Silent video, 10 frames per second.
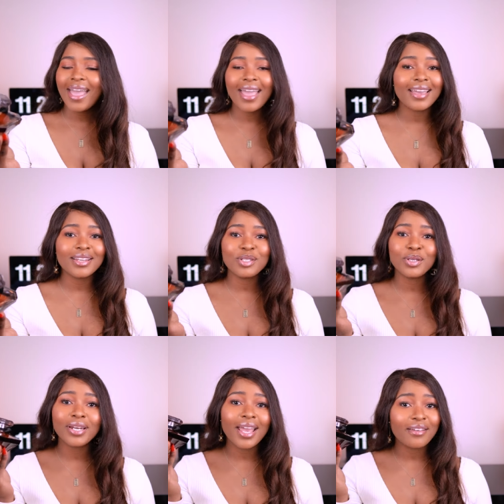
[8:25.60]
And
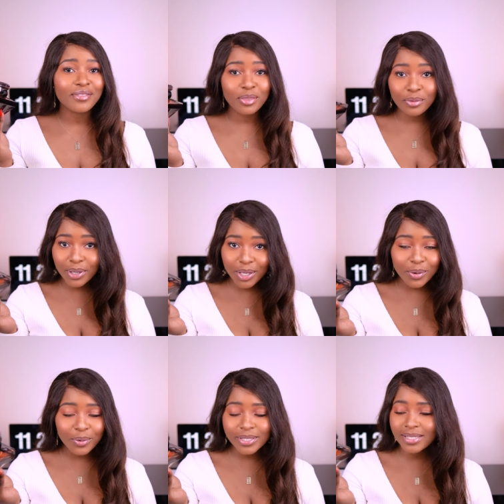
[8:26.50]
you're gonna have a three
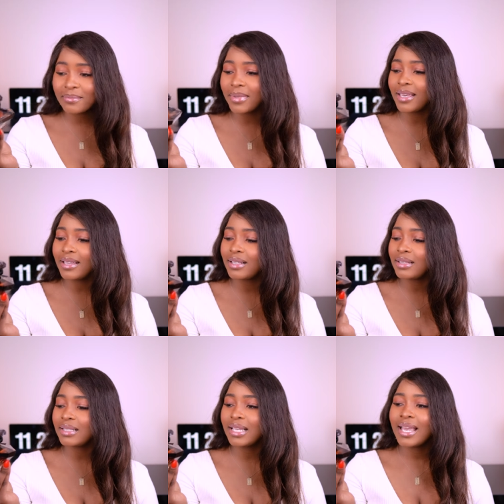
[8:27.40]
course
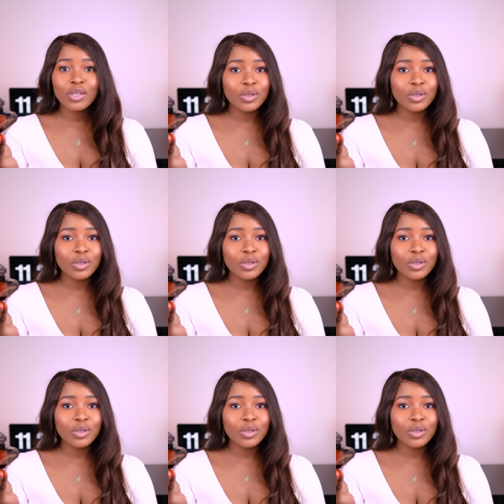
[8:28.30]
meal.